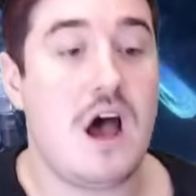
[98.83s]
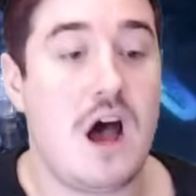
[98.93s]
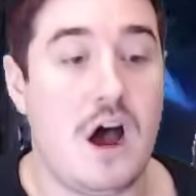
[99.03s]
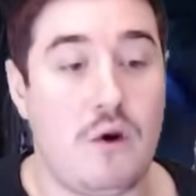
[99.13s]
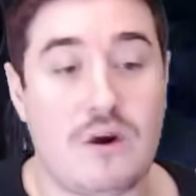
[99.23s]

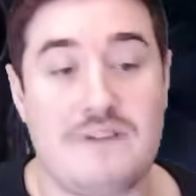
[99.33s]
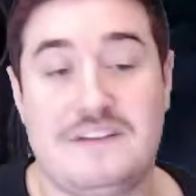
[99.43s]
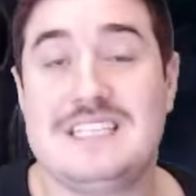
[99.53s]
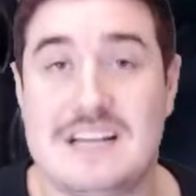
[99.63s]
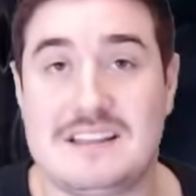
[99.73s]
Uh, or if
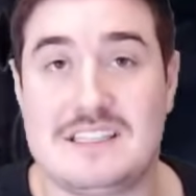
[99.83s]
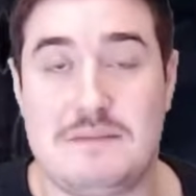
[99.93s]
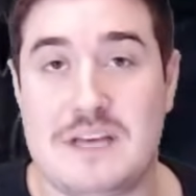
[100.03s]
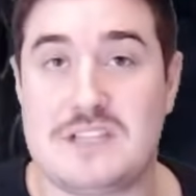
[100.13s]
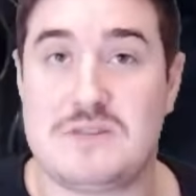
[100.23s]
he's not the
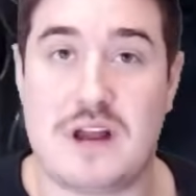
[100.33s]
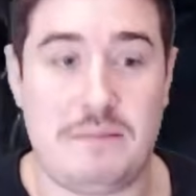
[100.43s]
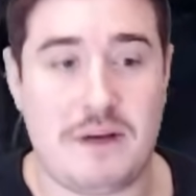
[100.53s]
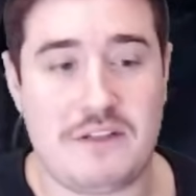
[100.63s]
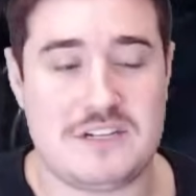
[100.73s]
DPS, you want to
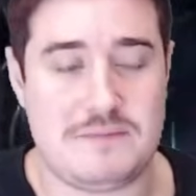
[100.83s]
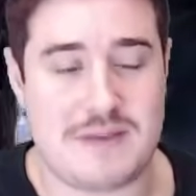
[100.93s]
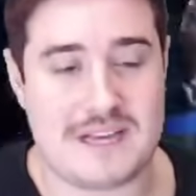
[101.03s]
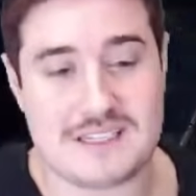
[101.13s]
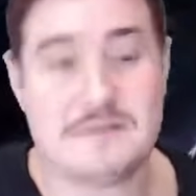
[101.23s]
help other
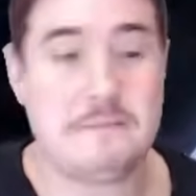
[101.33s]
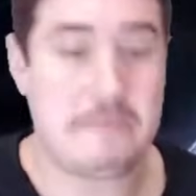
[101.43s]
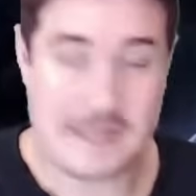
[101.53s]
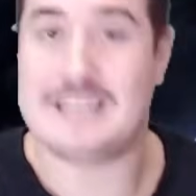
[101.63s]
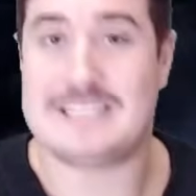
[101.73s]
DPSs,
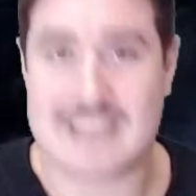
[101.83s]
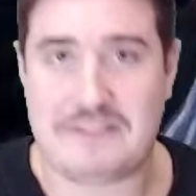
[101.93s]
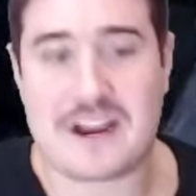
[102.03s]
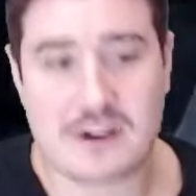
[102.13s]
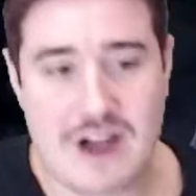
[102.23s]
he's got
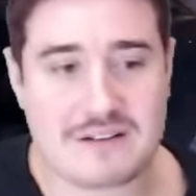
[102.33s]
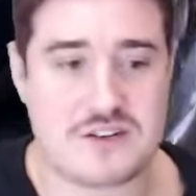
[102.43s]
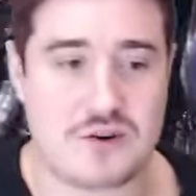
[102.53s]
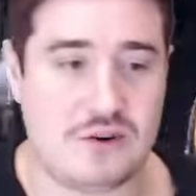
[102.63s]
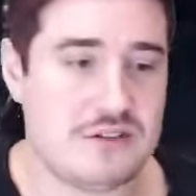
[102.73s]
that crowd
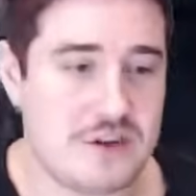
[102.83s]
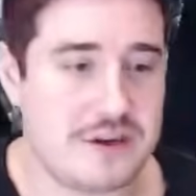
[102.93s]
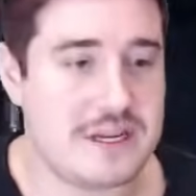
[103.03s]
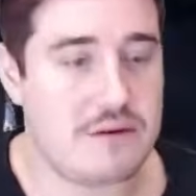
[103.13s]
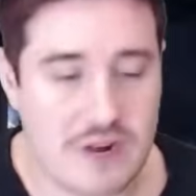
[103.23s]
control. So
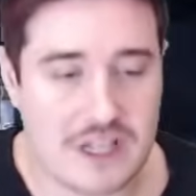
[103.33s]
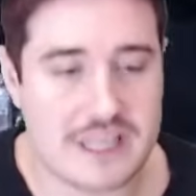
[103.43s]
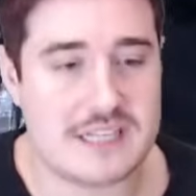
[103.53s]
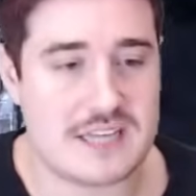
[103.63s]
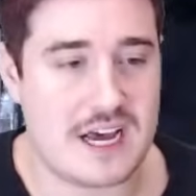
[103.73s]
it, it
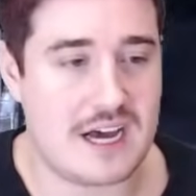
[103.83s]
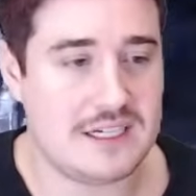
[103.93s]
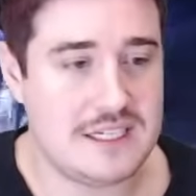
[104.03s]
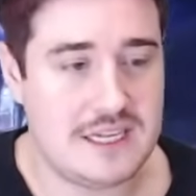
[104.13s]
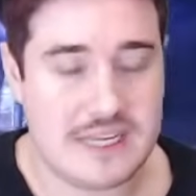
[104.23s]
really is
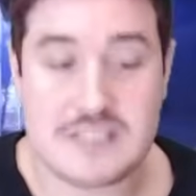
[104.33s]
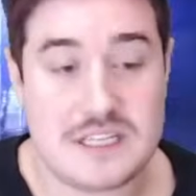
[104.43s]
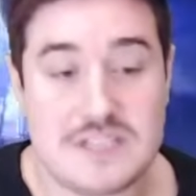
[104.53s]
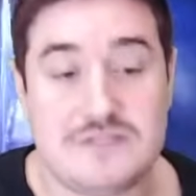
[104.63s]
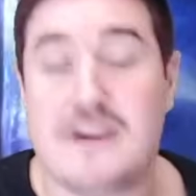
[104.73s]
a He's,
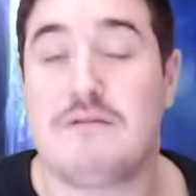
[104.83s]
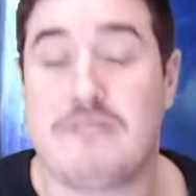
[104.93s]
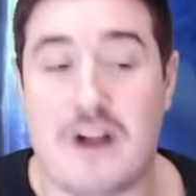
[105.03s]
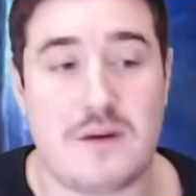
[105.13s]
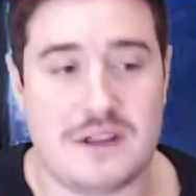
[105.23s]
he's fit
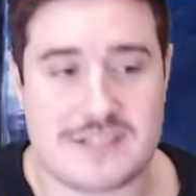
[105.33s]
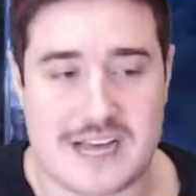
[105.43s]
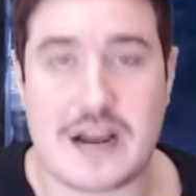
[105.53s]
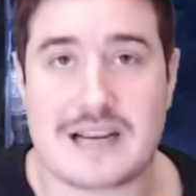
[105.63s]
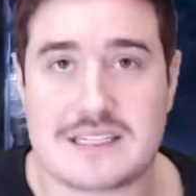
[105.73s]
very well. He's
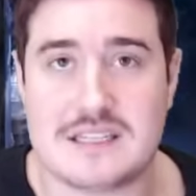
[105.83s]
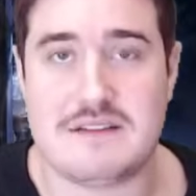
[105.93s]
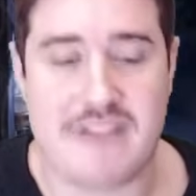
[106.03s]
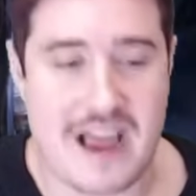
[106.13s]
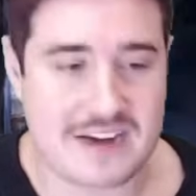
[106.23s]
got
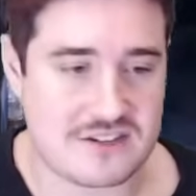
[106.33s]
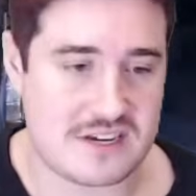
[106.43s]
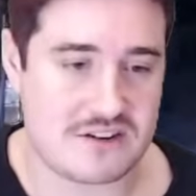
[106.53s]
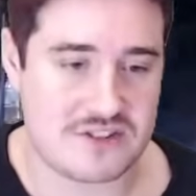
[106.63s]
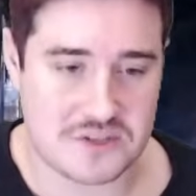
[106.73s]
excellent faction
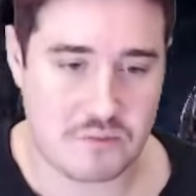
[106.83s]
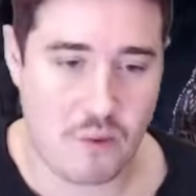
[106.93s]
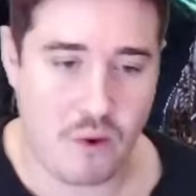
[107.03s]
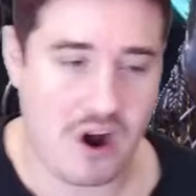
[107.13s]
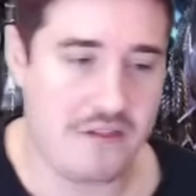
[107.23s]
synergies.
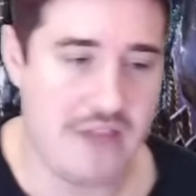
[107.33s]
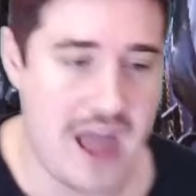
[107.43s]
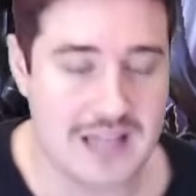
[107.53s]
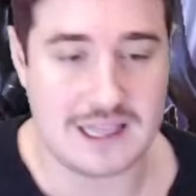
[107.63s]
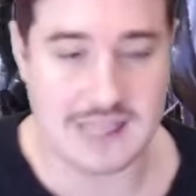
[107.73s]
More on
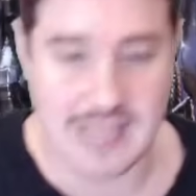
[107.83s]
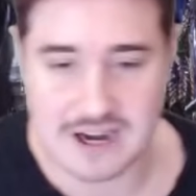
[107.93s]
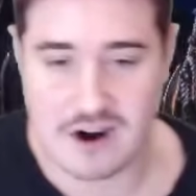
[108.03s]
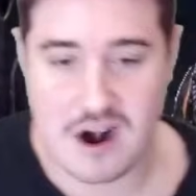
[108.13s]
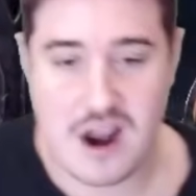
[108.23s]
that
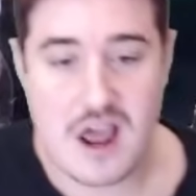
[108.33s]
later.